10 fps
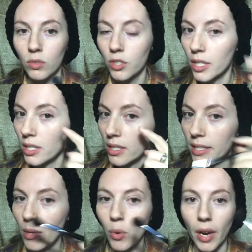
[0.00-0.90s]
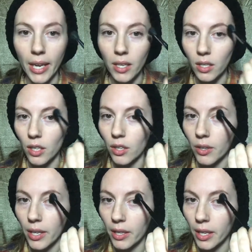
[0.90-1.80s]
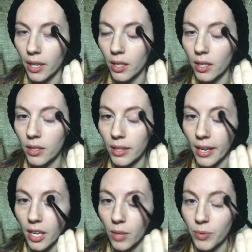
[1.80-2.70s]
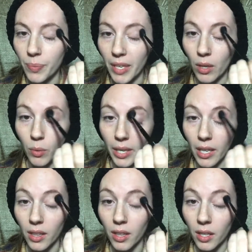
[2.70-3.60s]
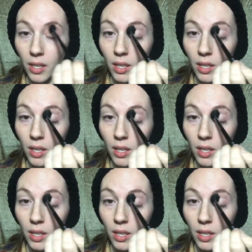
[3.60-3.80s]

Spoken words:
just to see where I can go, and then that helps me with